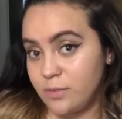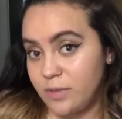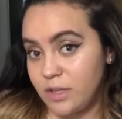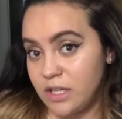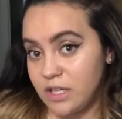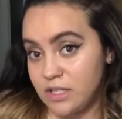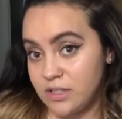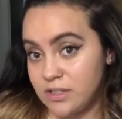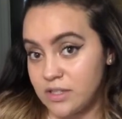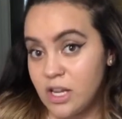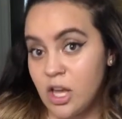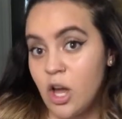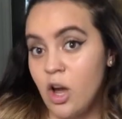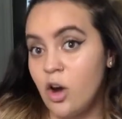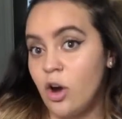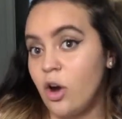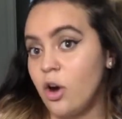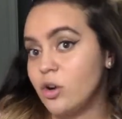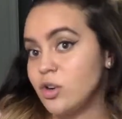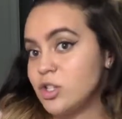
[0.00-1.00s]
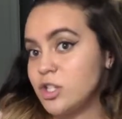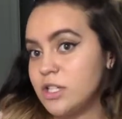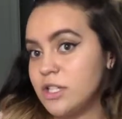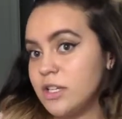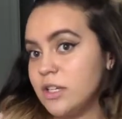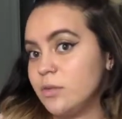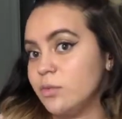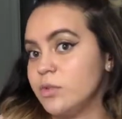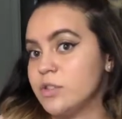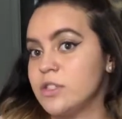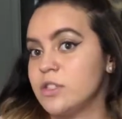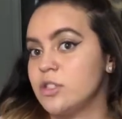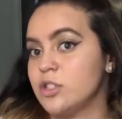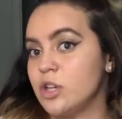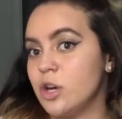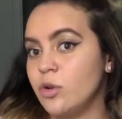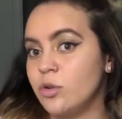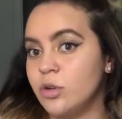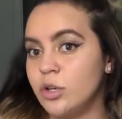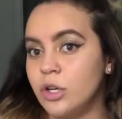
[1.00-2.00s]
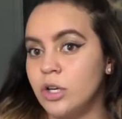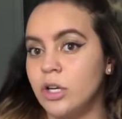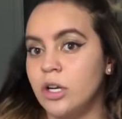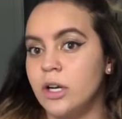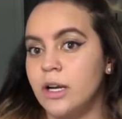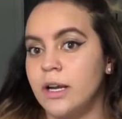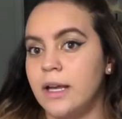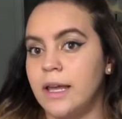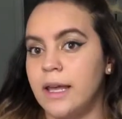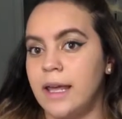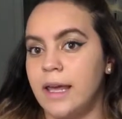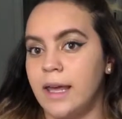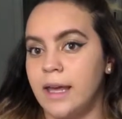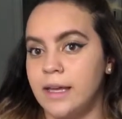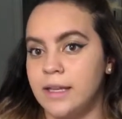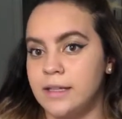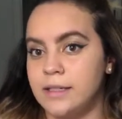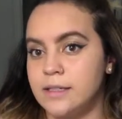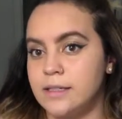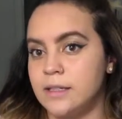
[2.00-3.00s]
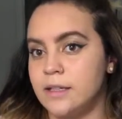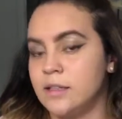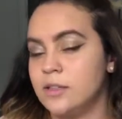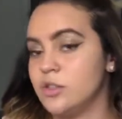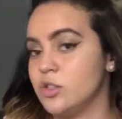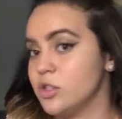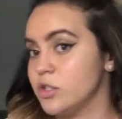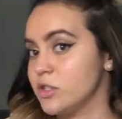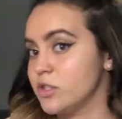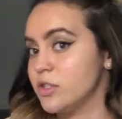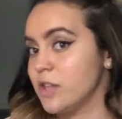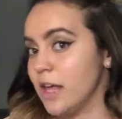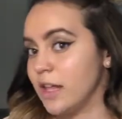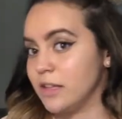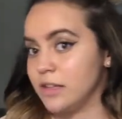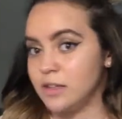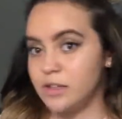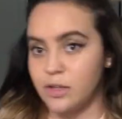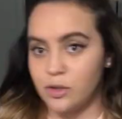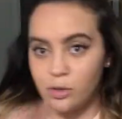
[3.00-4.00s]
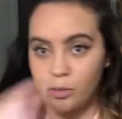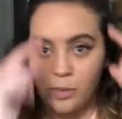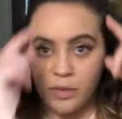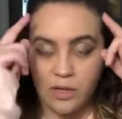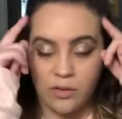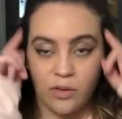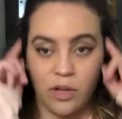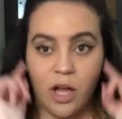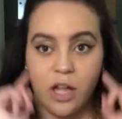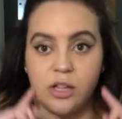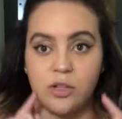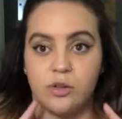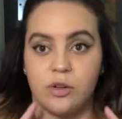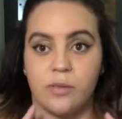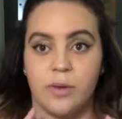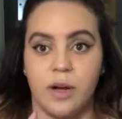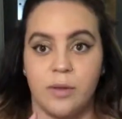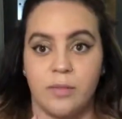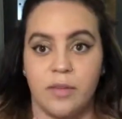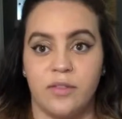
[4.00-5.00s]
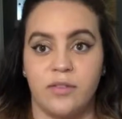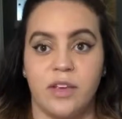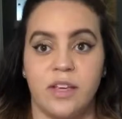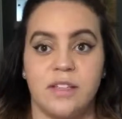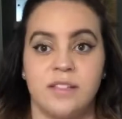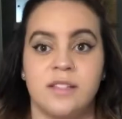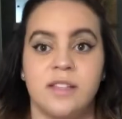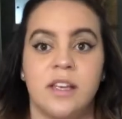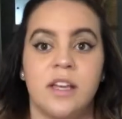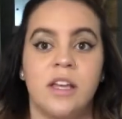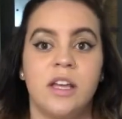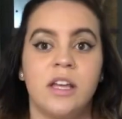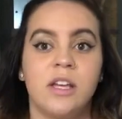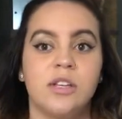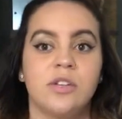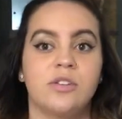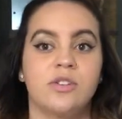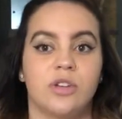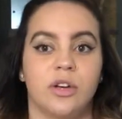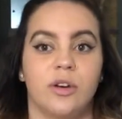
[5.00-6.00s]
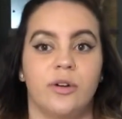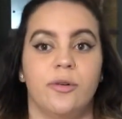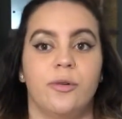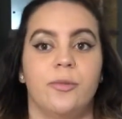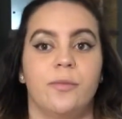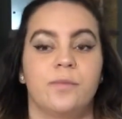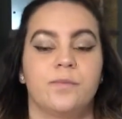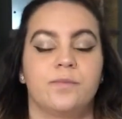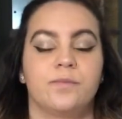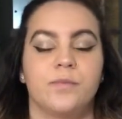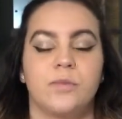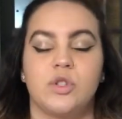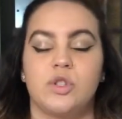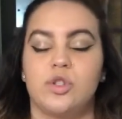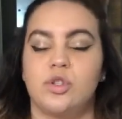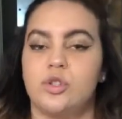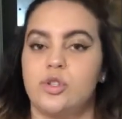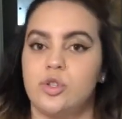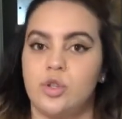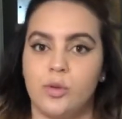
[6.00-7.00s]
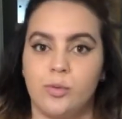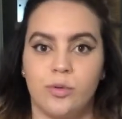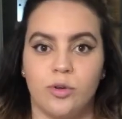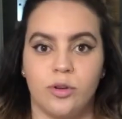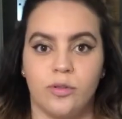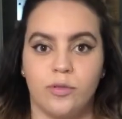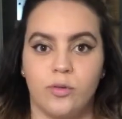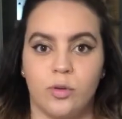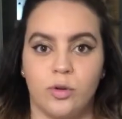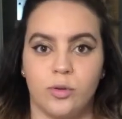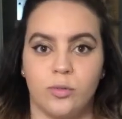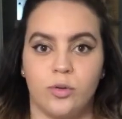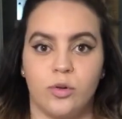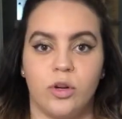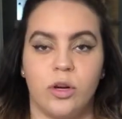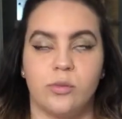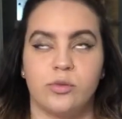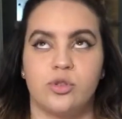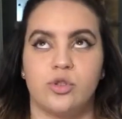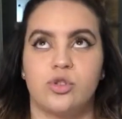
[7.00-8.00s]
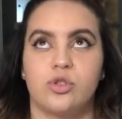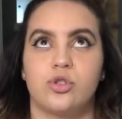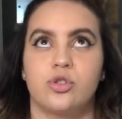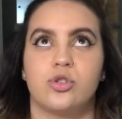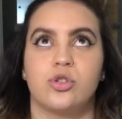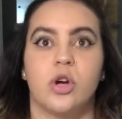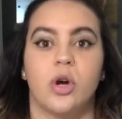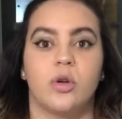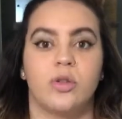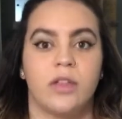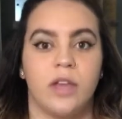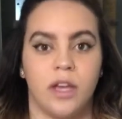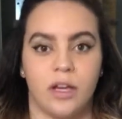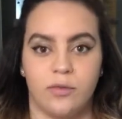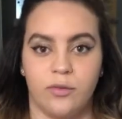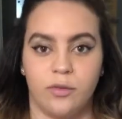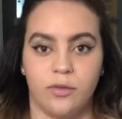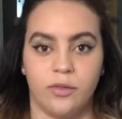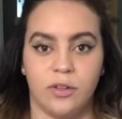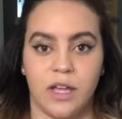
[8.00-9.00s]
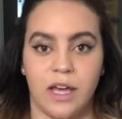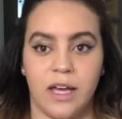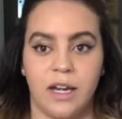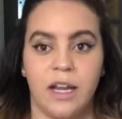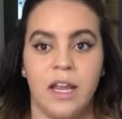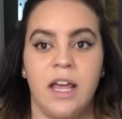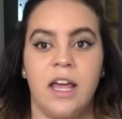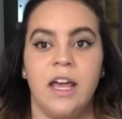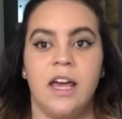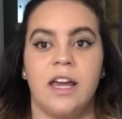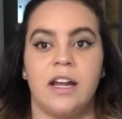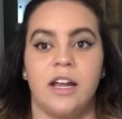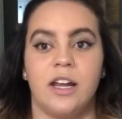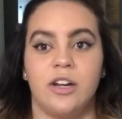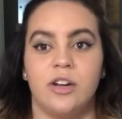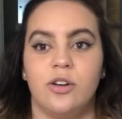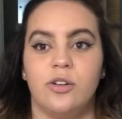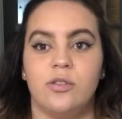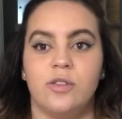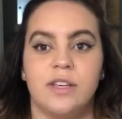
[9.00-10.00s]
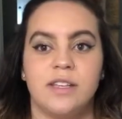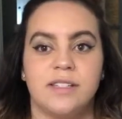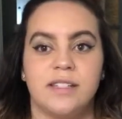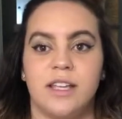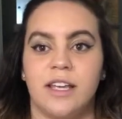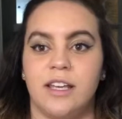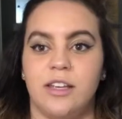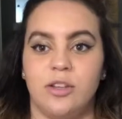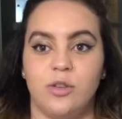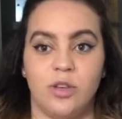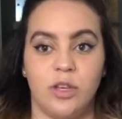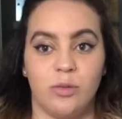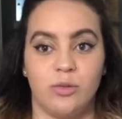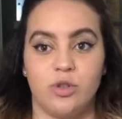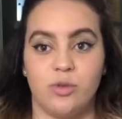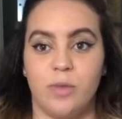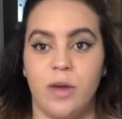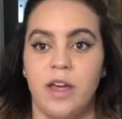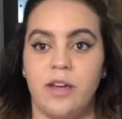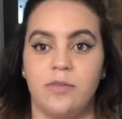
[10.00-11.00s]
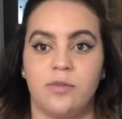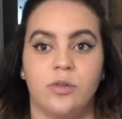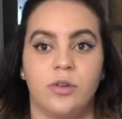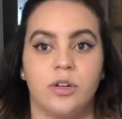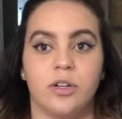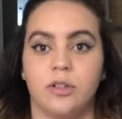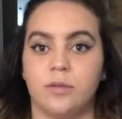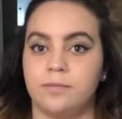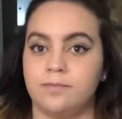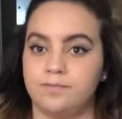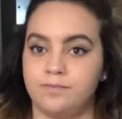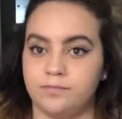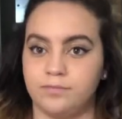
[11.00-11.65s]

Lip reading: because all she did was the toner and just that little bit of color around my face. So super affordable. I was so thankful for that. And I know they say you get what you pay for.